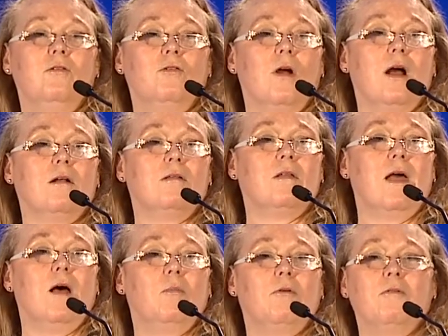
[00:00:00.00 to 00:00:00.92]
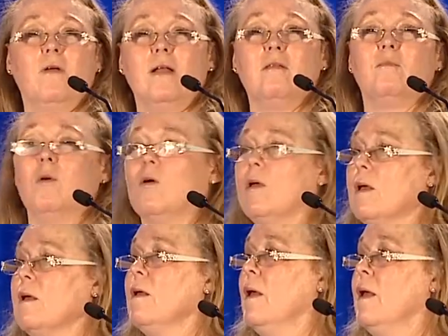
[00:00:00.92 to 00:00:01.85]
drugs to help prevent
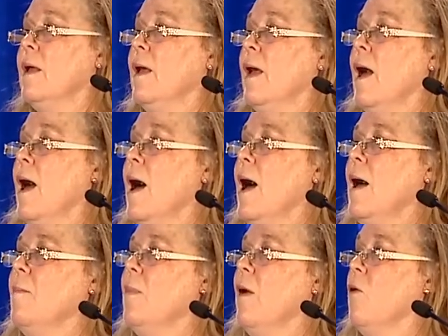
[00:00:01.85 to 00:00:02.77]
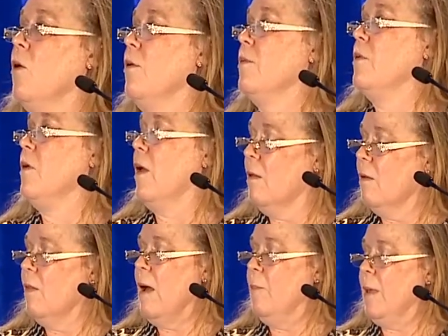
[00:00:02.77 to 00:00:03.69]
smoking or to
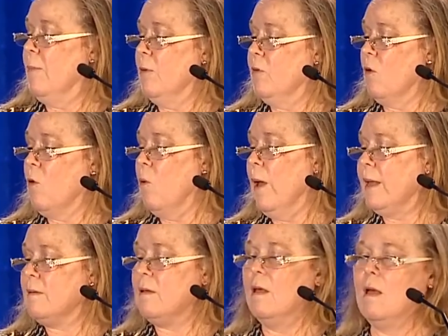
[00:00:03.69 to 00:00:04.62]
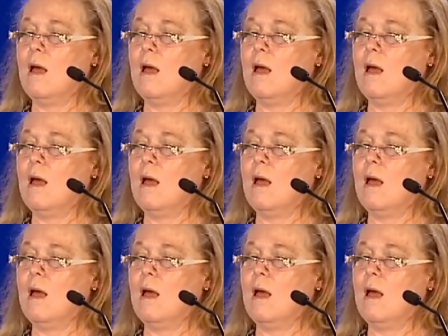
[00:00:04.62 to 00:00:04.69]
allow people to quit.